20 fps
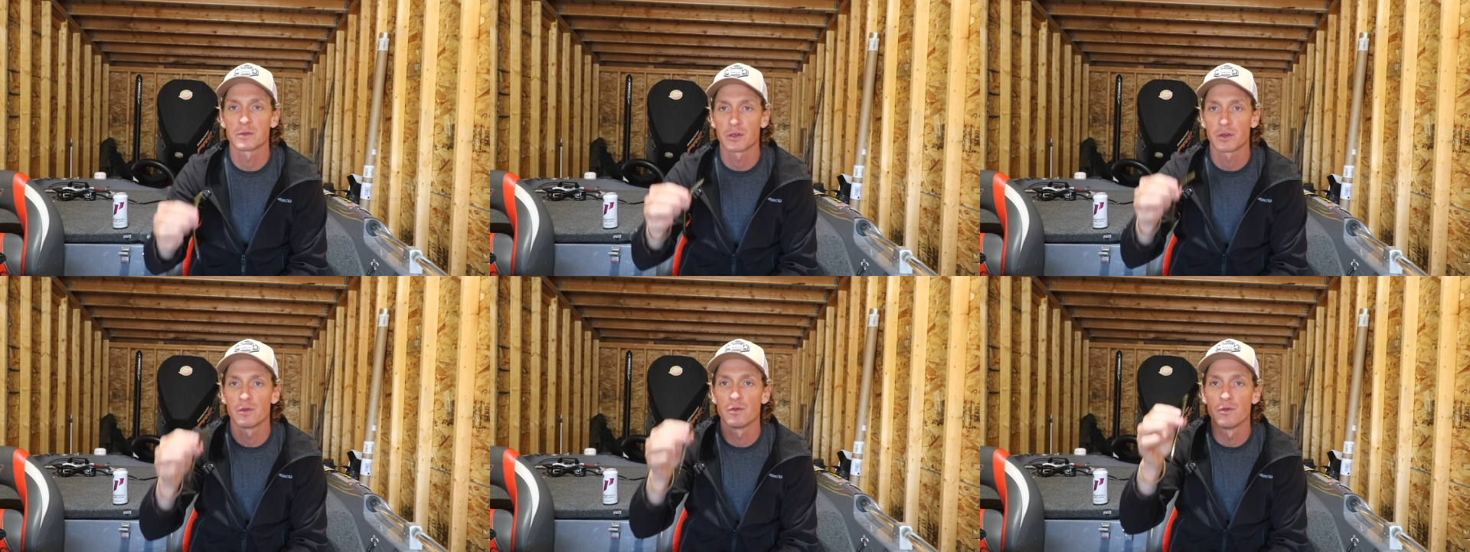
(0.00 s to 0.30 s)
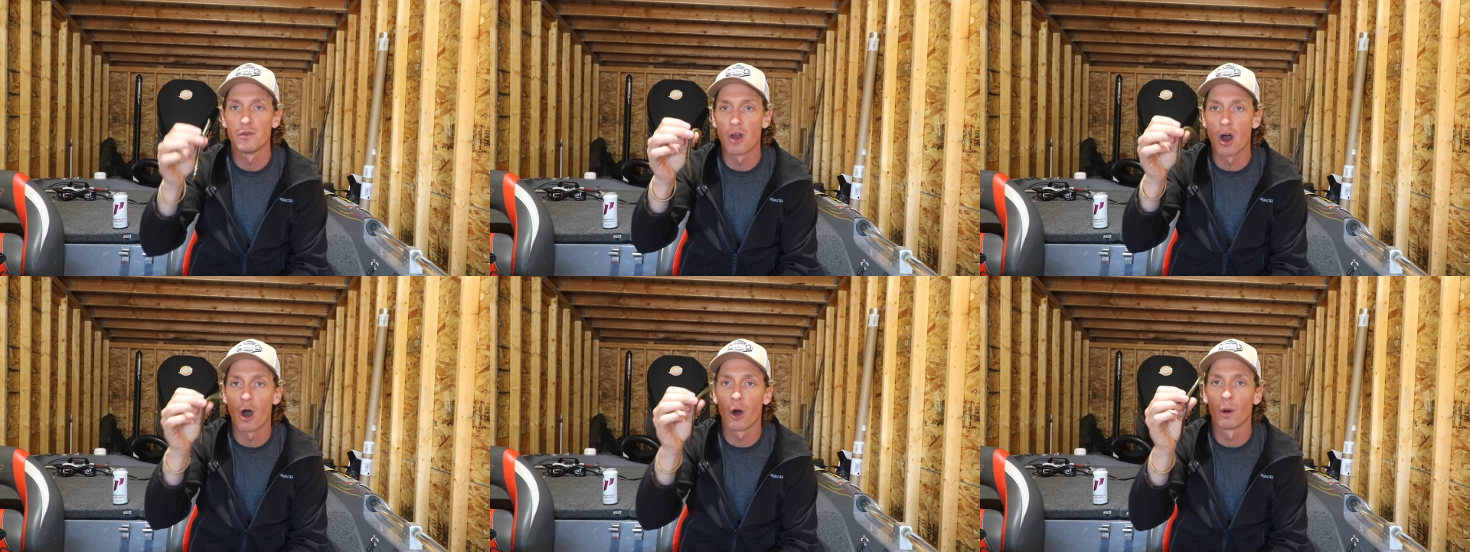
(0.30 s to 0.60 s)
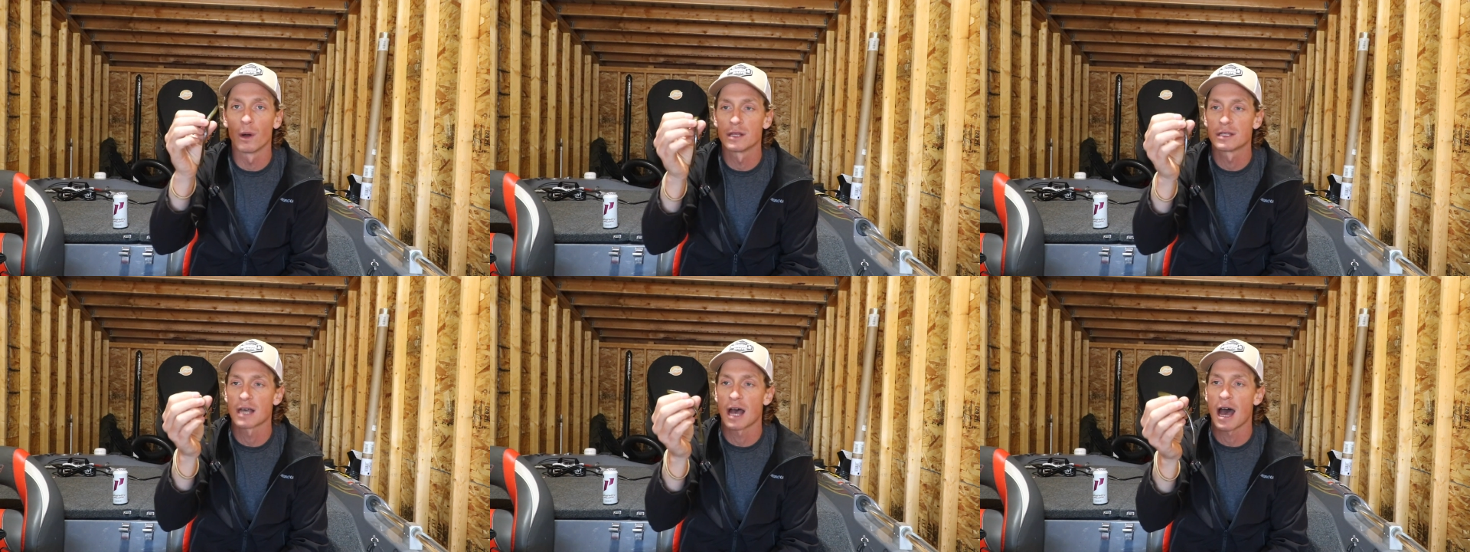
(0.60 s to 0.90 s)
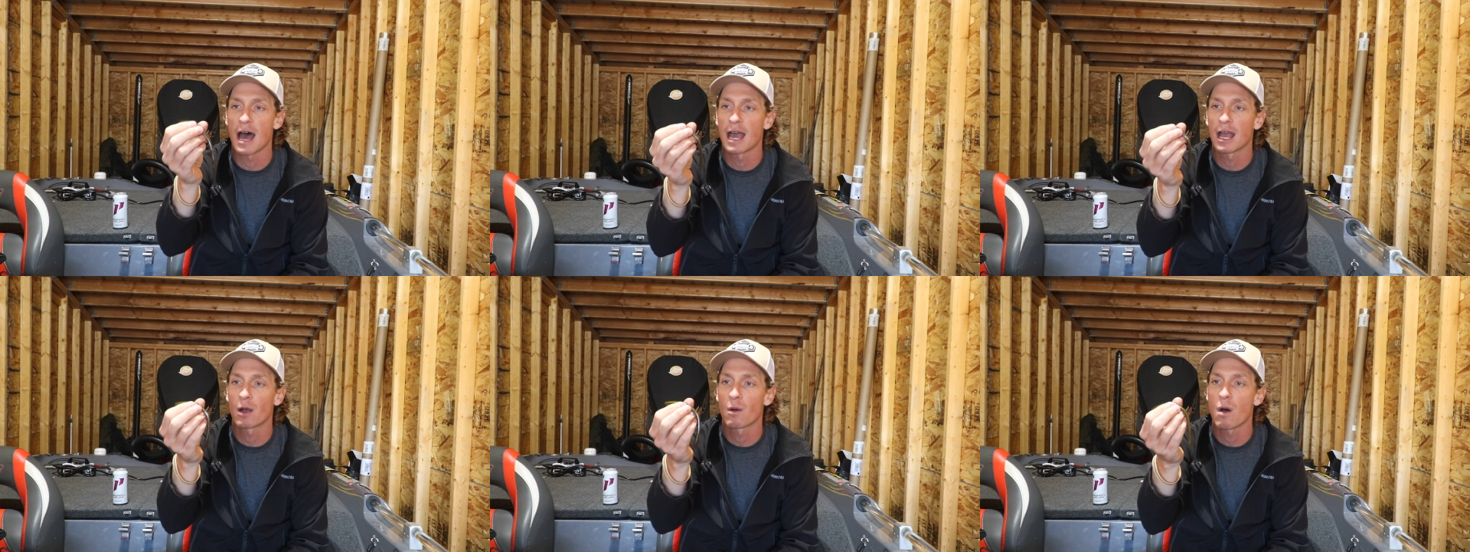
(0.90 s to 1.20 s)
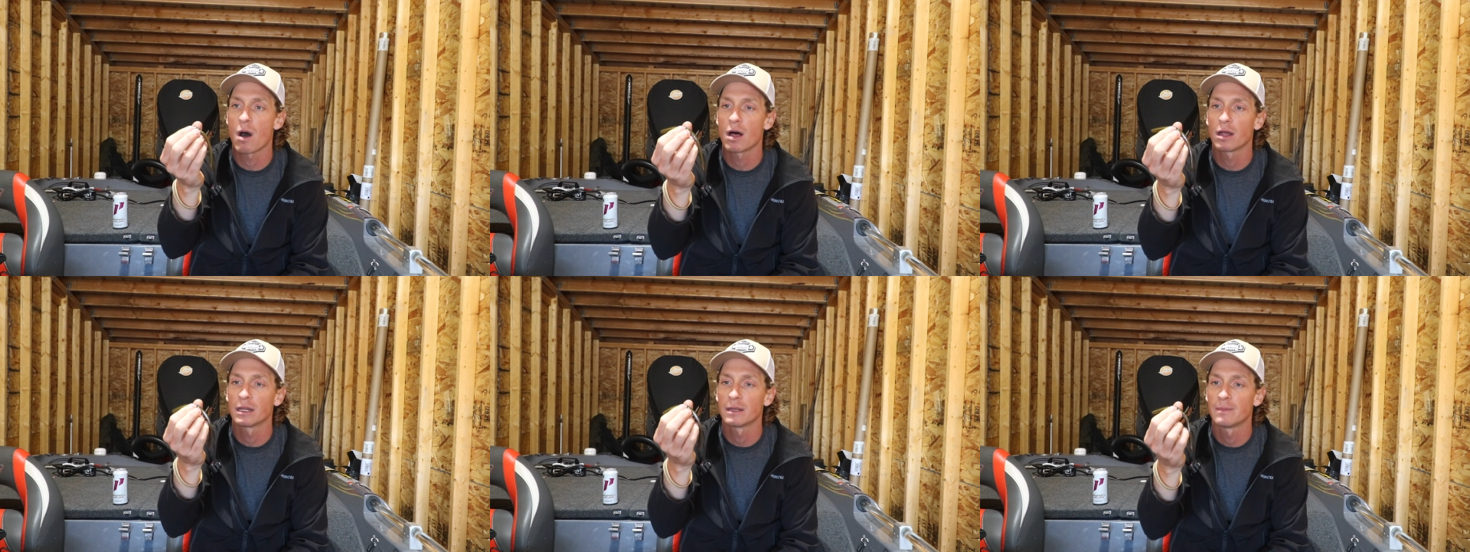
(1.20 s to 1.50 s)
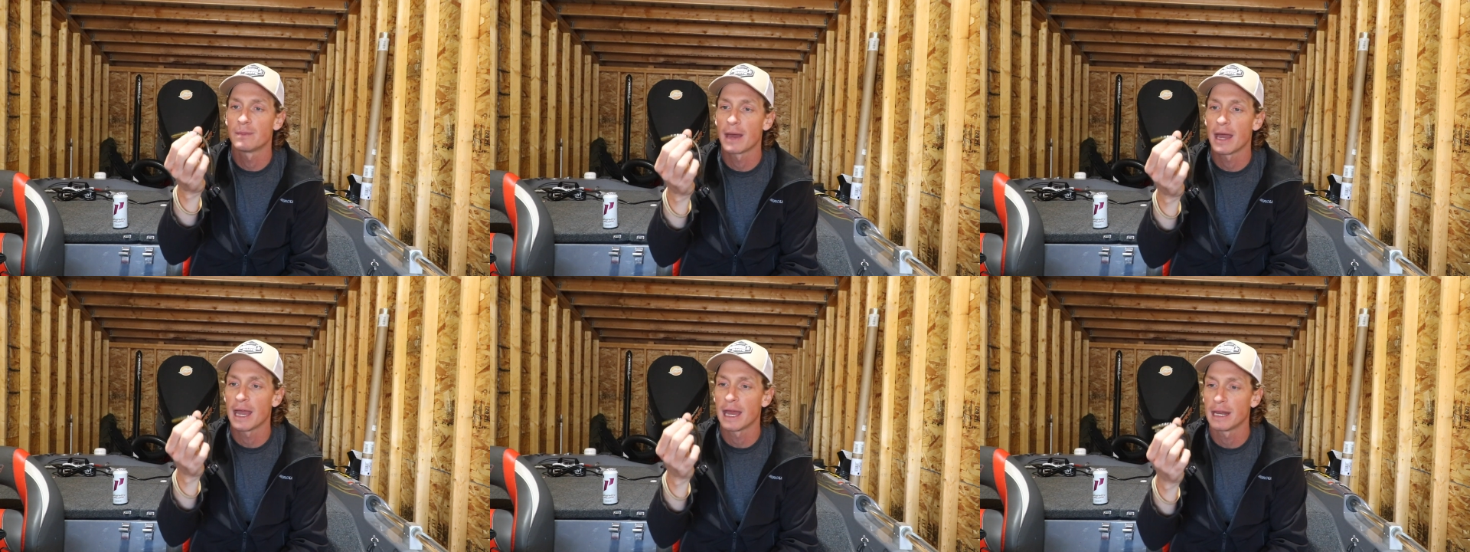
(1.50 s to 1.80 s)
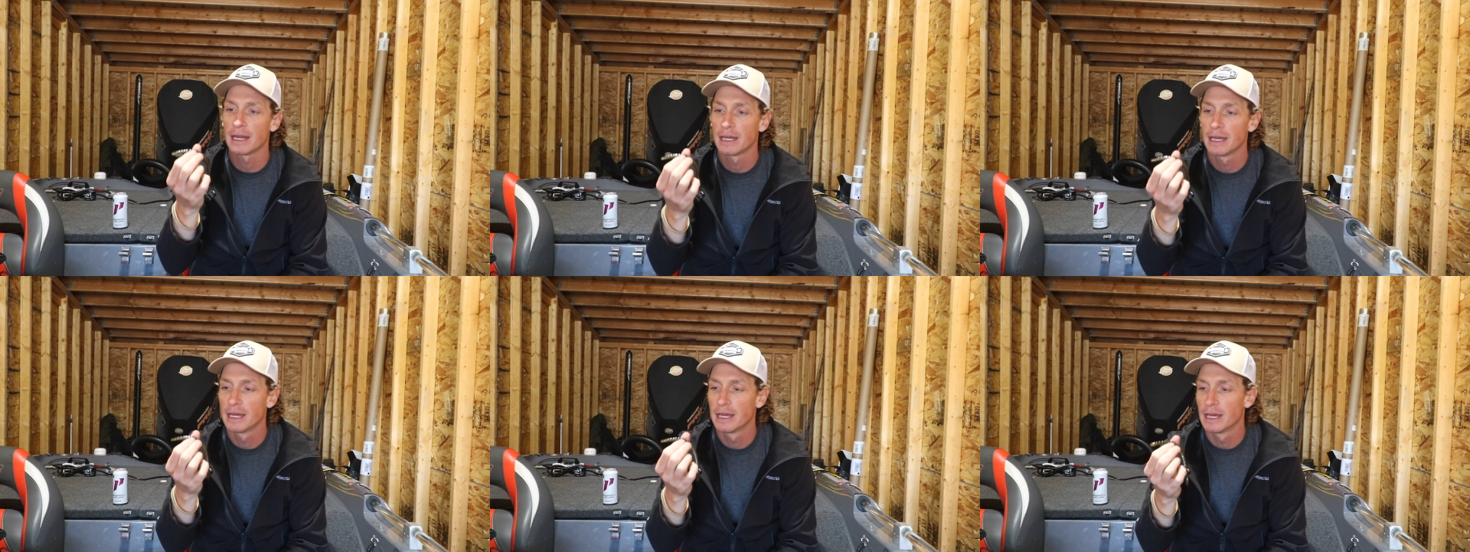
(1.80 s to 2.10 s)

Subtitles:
so you know it's a high-quality bait.